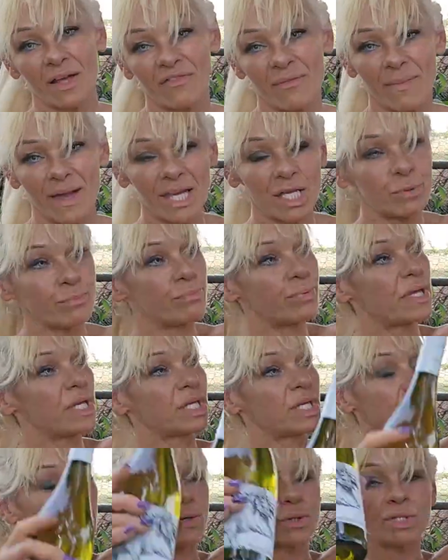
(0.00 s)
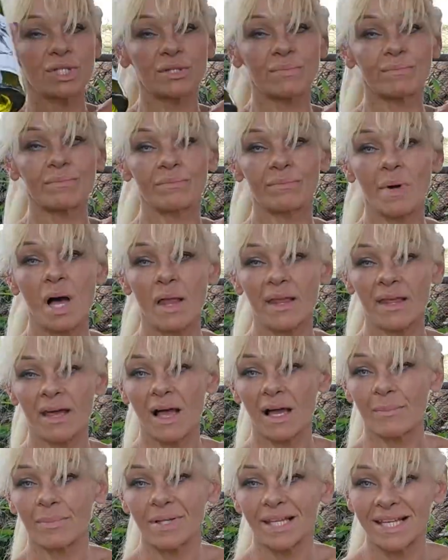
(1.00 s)
my big, huge
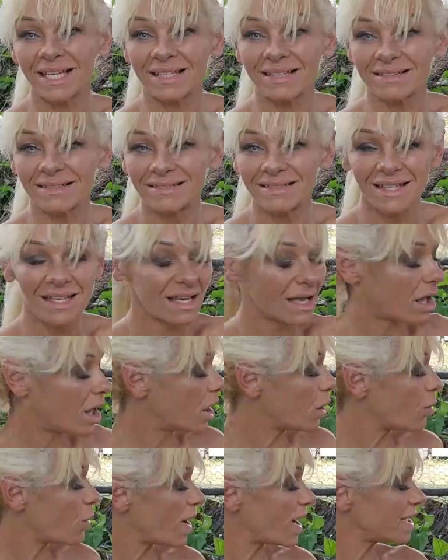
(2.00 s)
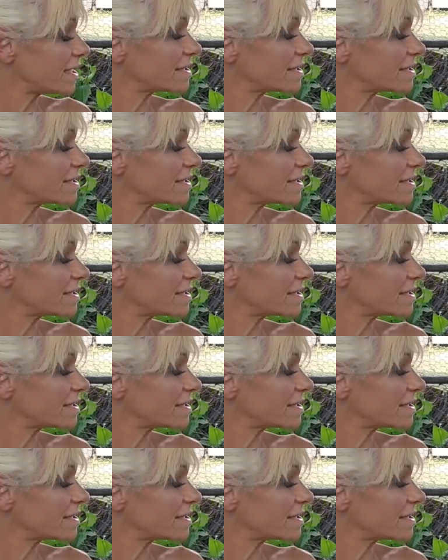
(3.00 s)
hollyhock plant. All white.